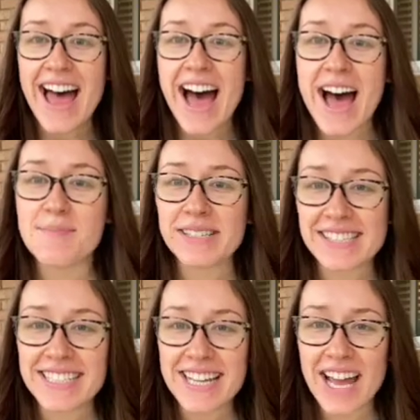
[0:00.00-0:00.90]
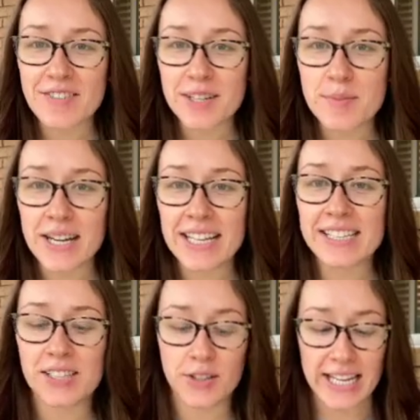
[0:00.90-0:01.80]
Happy Sunday, everybody.
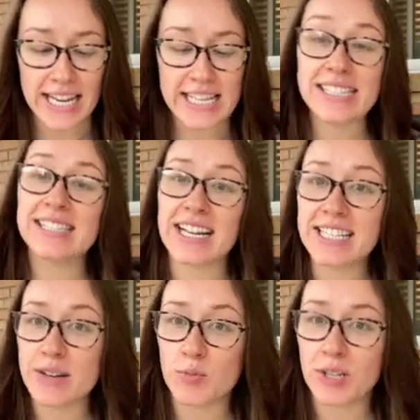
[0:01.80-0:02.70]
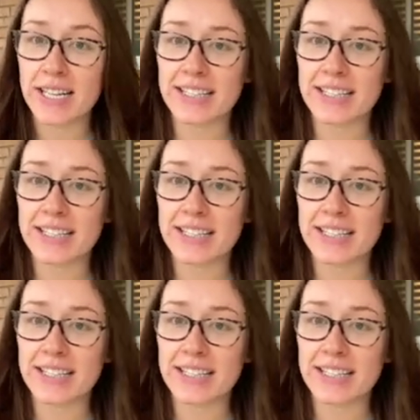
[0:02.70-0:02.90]
So it is Sunday morning.